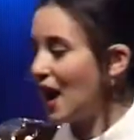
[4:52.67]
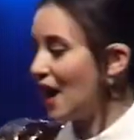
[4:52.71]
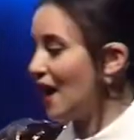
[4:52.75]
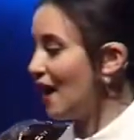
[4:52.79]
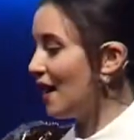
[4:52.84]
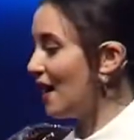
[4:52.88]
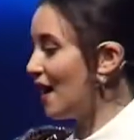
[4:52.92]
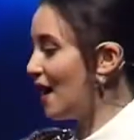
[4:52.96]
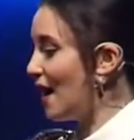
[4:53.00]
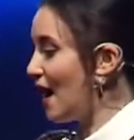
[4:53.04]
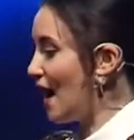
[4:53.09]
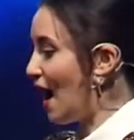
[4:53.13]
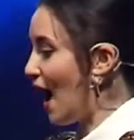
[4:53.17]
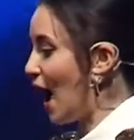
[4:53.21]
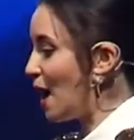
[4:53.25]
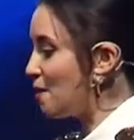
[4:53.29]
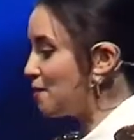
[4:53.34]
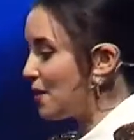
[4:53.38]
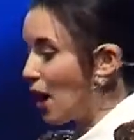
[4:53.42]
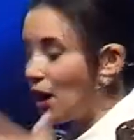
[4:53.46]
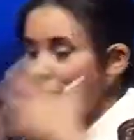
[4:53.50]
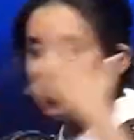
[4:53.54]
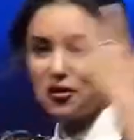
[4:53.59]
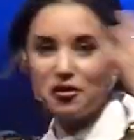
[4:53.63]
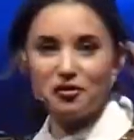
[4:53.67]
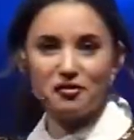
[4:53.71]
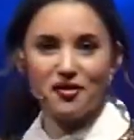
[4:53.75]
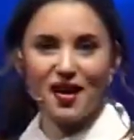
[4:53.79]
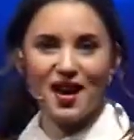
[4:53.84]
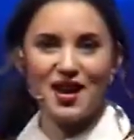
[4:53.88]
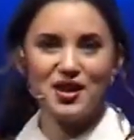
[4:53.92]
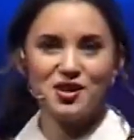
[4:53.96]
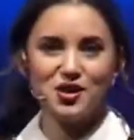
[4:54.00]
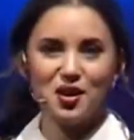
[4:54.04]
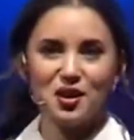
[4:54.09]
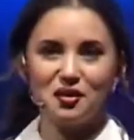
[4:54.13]
Uh, I am now the
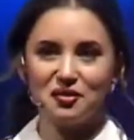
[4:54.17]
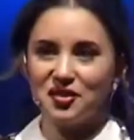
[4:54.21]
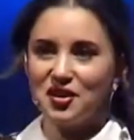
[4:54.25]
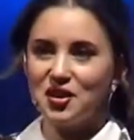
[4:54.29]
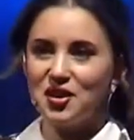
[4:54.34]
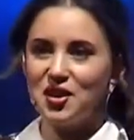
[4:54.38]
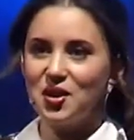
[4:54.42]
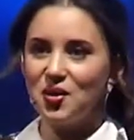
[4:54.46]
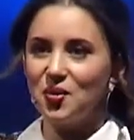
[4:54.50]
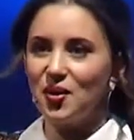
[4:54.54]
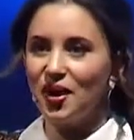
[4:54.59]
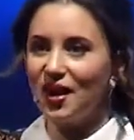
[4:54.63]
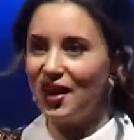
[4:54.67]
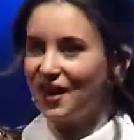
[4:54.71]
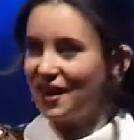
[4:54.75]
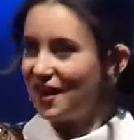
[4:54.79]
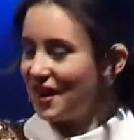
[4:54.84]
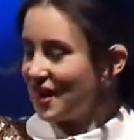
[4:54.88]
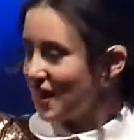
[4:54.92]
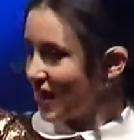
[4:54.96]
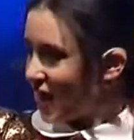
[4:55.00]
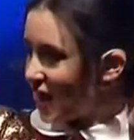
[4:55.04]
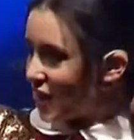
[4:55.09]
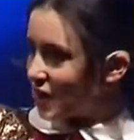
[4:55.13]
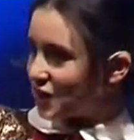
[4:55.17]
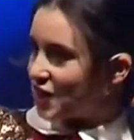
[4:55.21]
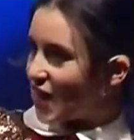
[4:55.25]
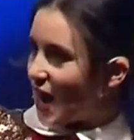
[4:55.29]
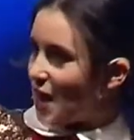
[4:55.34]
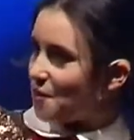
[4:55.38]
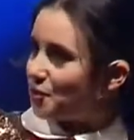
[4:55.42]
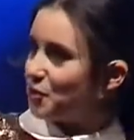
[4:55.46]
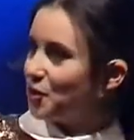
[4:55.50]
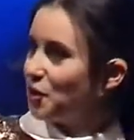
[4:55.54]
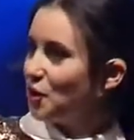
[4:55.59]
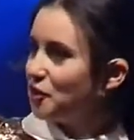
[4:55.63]
face of the new uh, uh
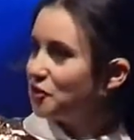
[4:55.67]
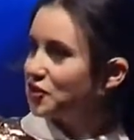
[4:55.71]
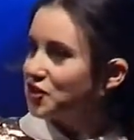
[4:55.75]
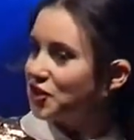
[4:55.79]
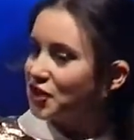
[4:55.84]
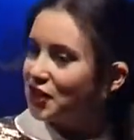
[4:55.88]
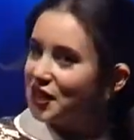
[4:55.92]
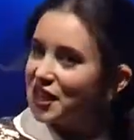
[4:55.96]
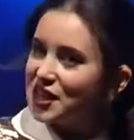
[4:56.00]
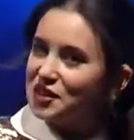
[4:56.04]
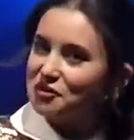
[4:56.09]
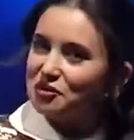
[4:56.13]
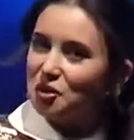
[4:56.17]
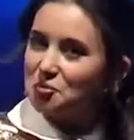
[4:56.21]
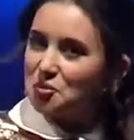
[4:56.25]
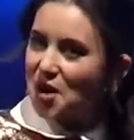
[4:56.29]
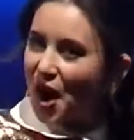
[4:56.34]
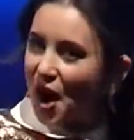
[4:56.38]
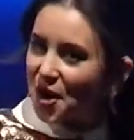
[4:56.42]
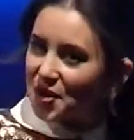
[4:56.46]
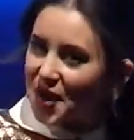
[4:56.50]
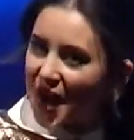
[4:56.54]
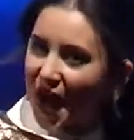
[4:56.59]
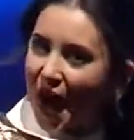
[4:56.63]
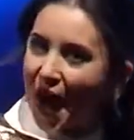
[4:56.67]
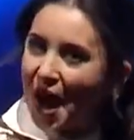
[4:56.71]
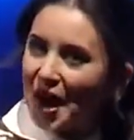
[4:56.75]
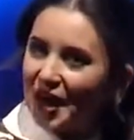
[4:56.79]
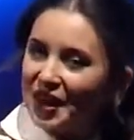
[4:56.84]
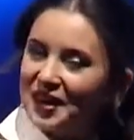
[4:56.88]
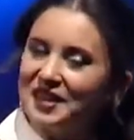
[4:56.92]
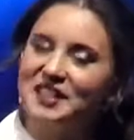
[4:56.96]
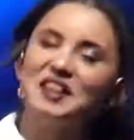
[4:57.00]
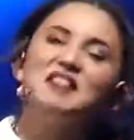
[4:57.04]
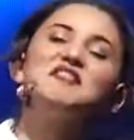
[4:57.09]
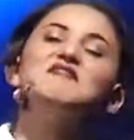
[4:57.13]
shampoo of Turkey for brown hair.
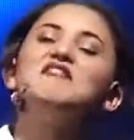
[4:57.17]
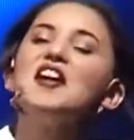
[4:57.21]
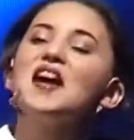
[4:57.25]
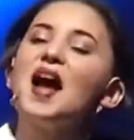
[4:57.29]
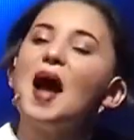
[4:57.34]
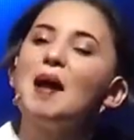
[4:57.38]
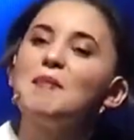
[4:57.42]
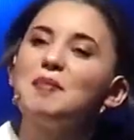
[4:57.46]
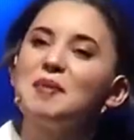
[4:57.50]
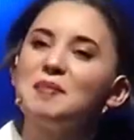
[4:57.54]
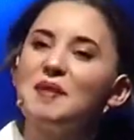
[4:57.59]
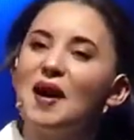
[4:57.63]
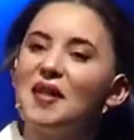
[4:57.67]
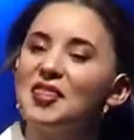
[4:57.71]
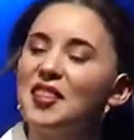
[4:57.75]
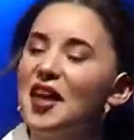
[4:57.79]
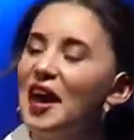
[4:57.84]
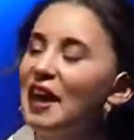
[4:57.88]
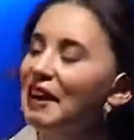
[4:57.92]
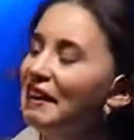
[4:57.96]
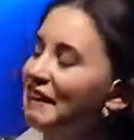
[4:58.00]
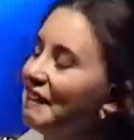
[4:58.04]
Very happy about that.